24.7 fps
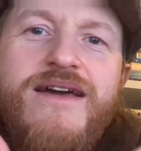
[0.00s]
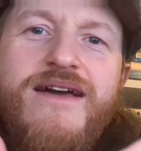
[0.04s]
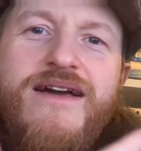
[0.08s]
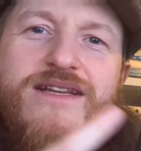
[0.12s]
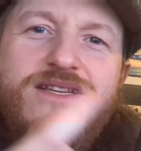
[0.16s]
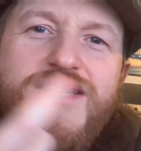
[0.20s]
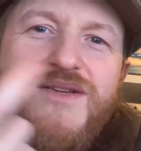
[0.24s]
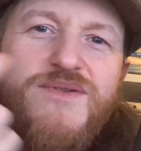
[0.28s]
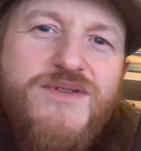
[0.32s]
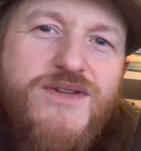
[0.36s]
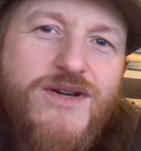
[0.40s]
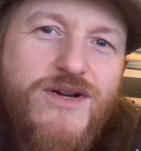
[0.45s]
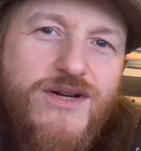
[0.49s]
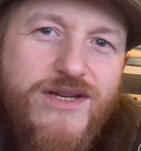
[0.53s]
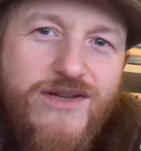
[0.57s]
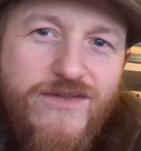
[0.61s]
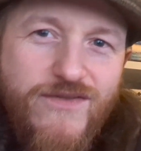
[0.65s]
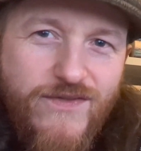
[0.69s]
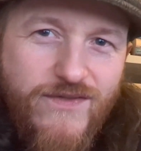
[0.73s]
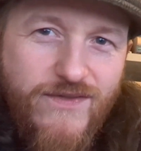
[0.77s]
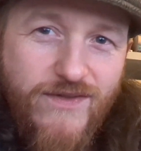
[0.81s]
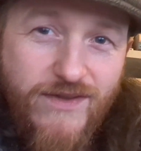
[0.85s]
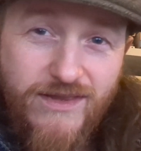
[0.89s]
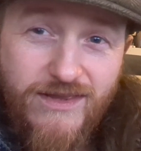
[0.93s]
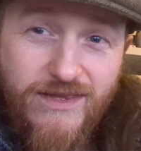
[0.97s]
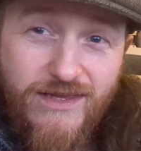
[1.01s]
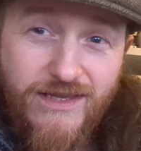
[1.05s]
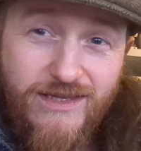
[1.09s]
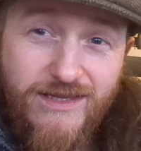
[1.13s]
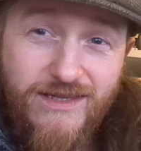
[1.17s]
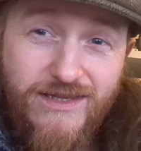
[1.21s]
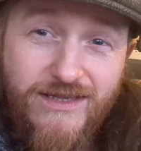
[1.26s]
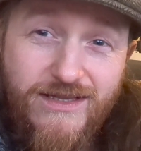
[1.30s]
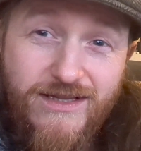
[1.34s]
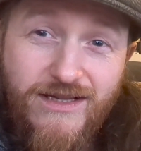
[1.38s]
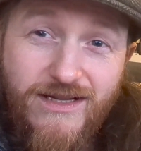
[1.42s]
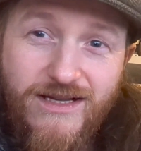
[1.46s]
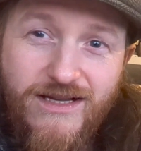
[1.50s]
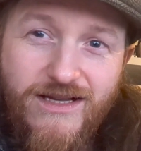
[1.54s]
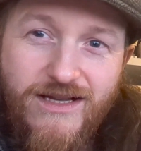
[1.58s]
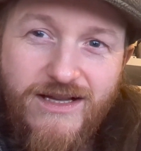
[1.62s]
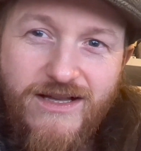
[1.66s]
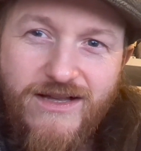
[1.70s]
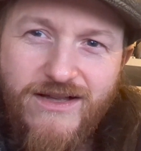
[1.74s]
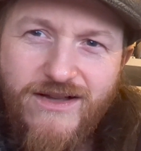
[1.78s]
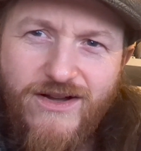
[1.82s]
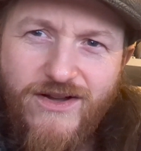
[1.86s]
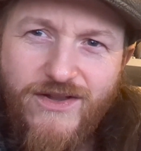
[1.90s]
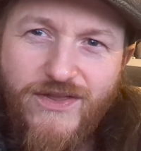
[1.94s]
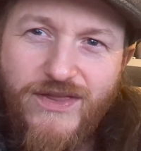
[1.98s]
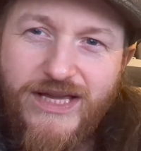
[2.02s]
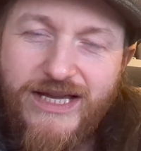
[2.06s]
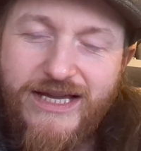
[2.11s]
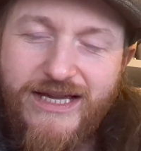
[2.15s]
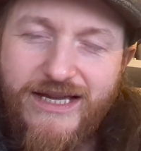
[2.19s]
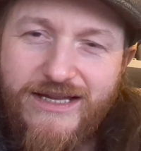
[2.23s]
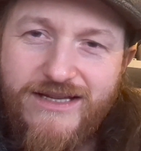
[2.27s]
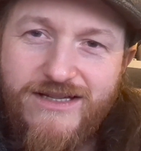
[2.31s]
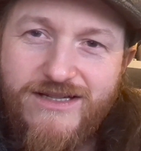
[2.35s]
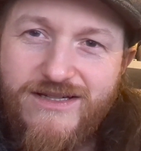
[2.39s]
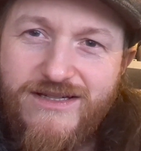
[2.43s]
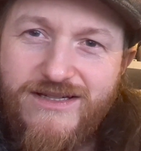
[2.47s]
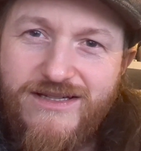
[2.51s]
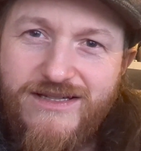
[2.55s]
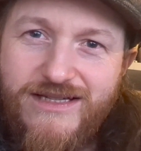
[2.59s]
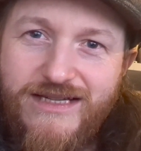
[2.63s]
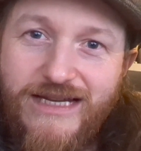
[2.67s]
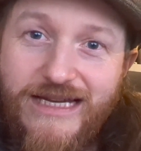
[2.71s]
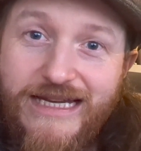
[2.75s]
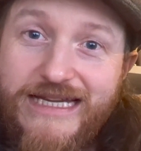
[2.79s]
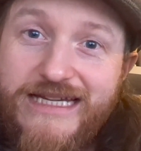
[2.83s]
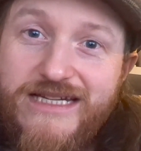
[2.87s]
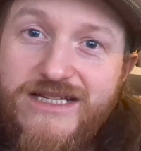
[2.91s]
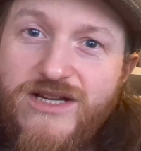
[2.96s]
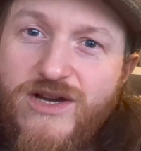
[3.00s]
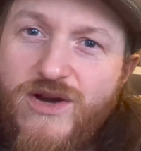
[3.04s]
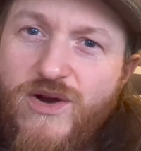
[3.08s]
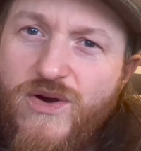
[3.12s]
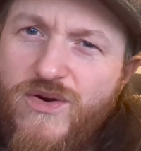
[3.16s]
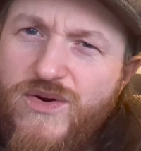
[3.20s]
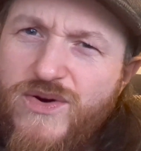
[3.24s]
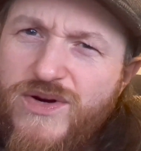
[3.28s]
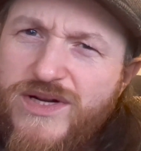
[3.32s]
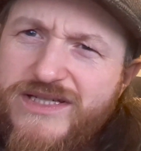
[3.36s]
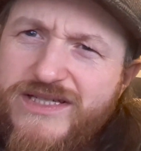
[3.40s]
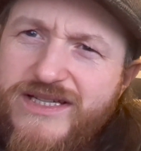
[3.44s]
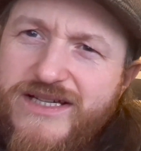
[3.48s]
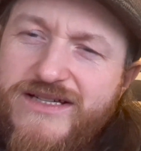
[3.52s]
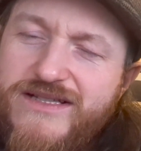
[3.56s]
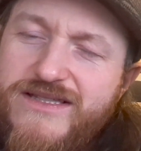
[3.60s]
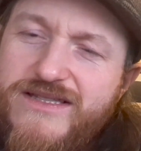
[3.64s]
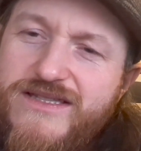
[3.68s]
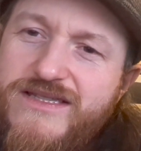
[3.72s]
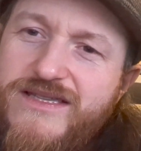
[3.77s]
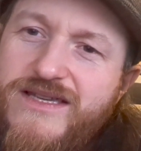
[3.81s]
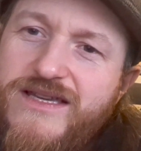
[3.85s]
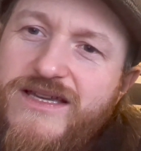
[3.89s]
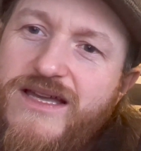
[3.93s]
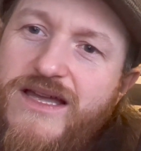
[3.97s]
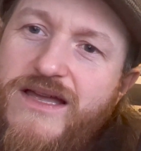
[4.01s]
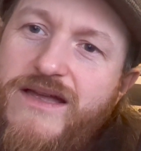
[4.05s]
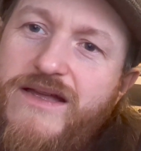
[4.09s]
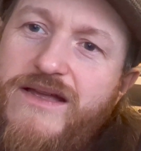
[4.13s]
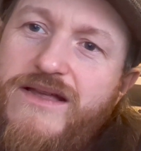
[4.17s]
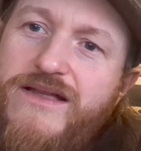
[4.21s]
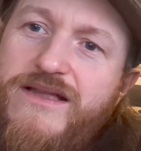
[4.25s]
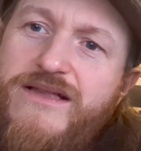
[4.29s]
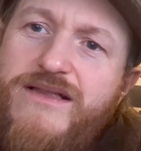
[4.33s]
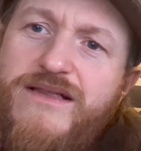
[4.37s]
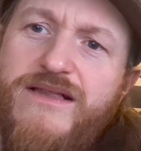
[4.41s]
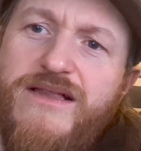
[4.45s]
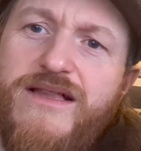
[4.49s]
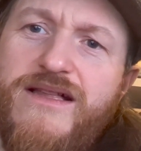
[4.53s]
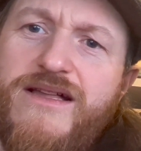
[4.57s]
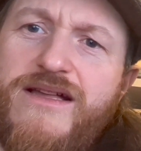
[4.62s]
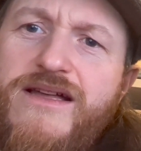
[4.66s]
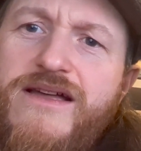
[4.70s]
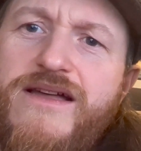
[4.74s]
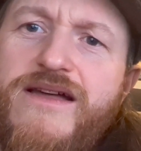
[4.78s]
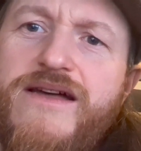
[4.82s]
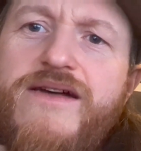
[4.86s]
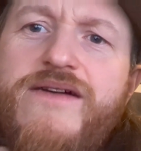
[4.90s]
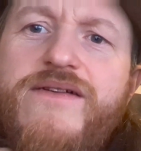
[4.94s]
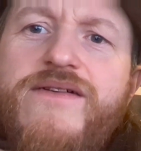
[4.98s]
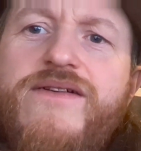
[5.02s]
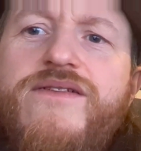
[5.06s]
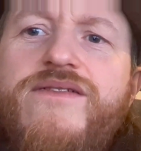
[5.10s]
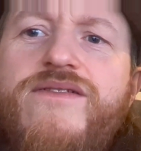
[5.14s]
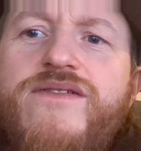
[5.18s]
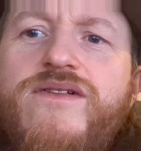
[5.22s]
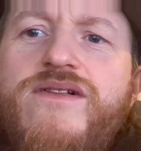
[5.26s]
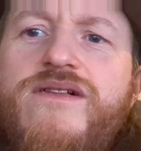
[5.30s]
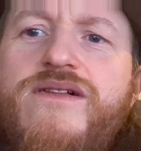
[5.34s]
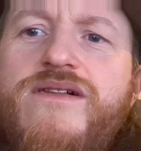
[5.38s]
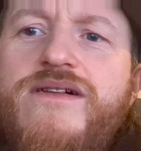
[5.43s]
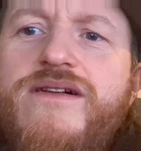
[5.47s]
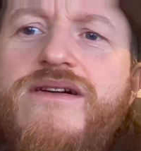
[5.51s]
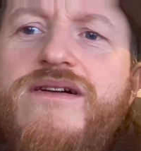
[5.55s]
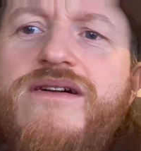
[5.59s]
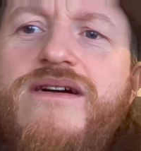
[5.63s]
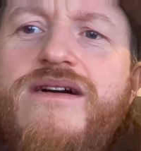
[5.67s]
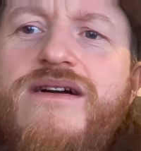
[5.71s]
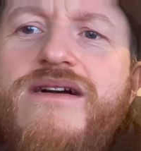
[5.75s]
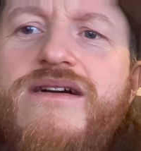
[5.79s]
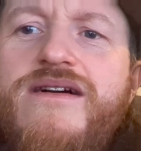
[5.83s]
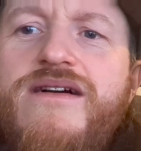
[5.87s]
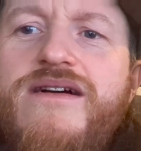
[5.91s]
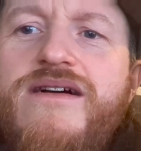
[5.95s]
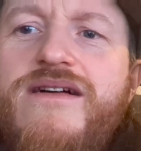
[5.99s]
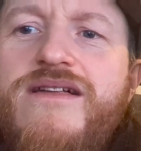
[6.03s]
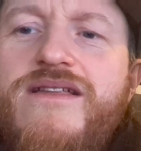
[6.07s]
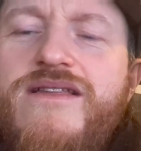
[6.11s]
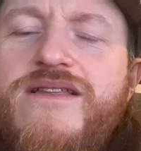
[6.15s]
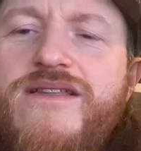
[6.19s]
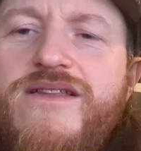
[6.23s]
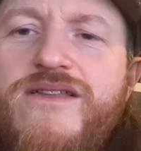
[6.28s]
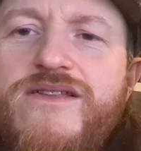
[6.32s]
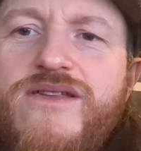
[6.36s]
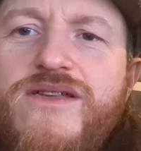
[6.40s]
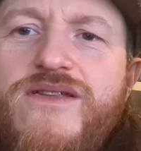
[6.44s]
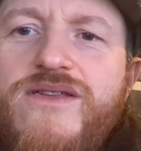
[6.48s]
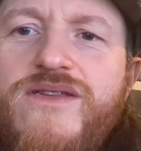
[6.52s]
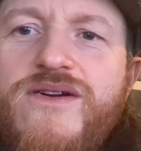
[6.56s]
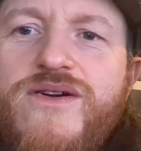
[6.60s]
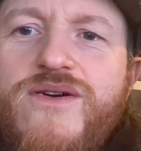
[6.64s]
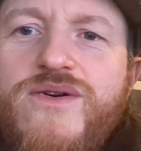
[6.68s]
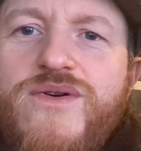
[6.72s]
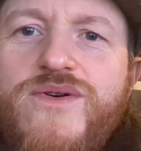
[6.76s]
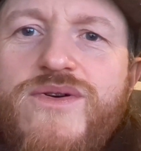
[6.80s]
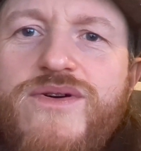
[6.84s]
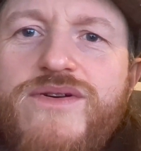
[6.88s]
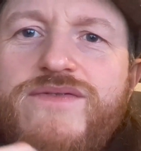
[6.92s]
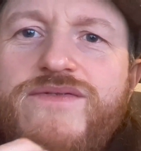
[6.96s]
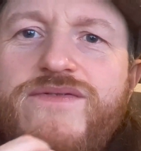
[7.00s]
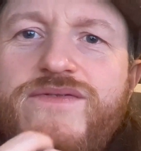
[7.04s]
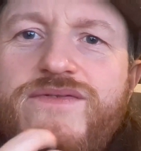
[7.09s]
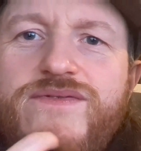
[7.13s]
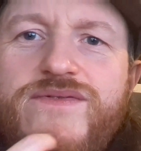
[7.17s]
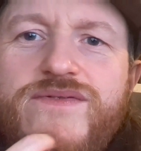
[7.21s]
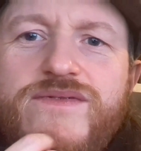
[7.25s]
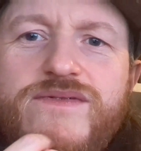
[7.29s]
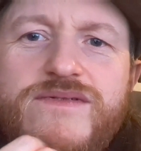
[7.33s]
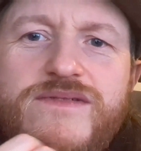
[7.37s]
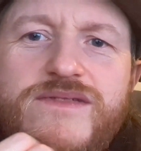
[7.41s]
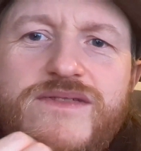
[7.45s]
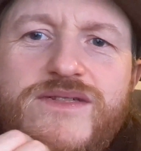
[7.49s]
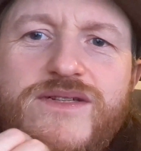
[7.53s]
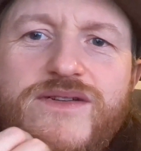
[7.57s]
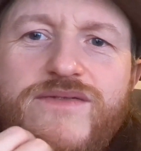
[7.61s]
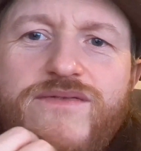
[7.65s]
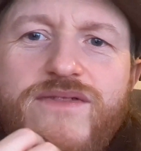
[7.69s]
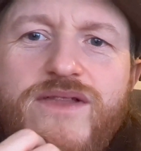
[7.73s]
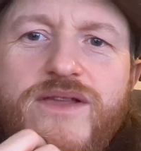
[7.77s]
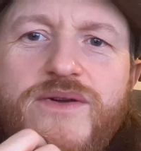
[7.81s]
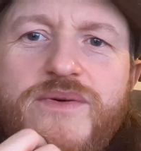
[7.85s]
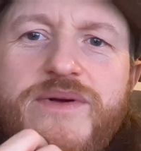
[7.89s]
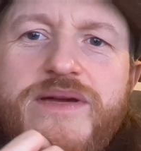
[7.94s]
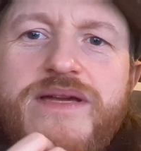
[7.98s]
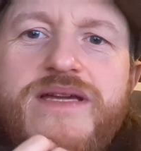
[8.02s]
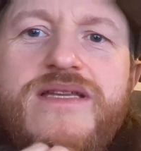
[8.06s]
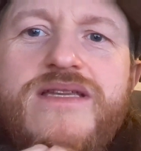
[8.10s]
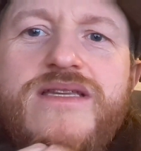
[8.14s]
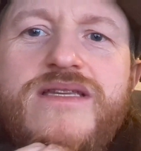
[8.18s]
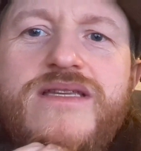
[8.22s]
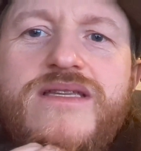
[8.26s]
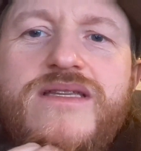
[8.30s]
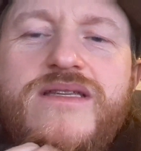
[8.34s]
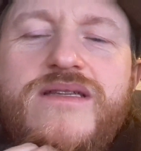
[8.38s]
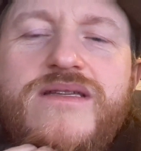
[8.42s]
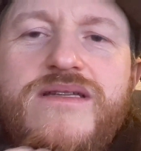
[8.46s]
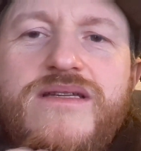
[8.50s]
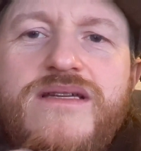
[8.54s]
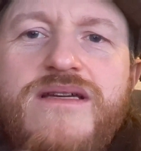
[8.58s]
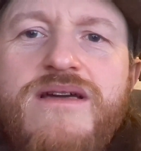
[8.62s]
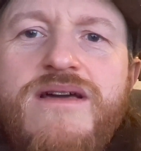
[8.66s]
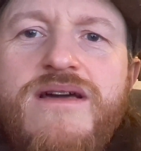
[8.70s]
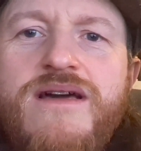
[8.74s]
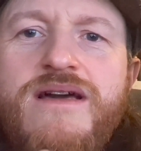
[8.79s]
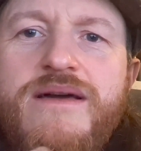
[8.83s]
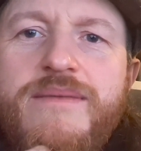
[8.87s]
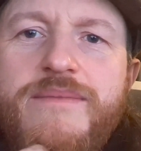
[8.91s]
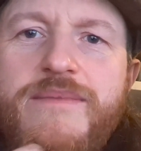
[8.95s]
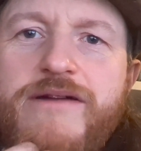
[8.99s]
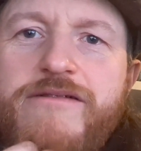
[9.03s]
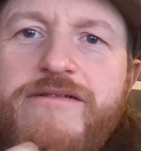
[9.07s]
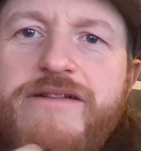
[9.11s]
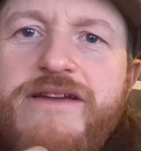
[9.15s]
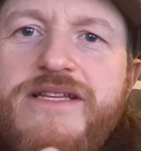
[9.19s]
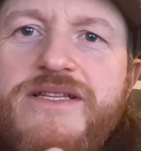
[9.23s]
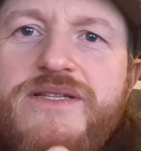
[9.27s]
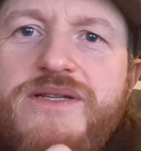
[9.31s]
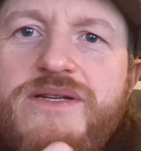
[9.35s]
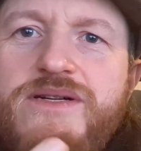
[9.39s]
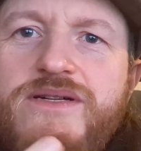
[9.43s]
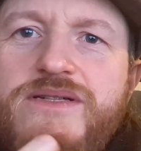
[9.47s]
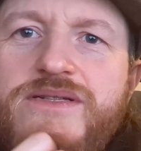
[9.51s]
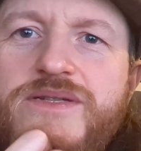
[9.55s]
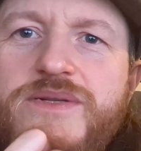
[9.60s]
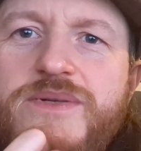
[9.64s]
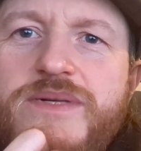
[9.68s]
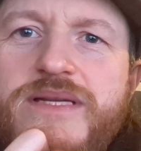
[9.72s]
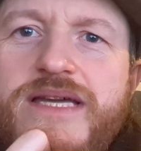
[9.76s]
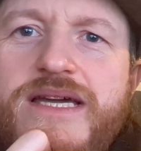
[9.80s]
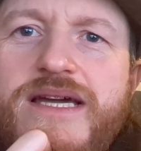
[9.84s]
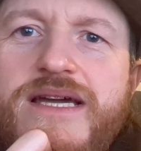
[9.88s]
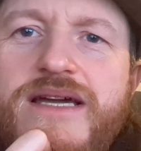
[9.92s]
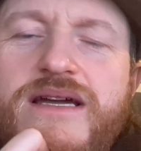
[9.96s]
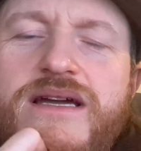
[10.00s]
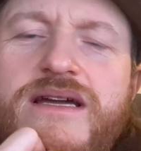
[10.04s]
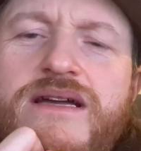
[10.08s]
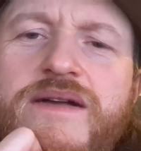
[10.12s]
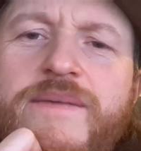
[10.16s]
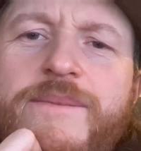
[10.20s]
and she was kind of, I think, in court, a dancer at the court of sort of Louis and Marie Antoinette.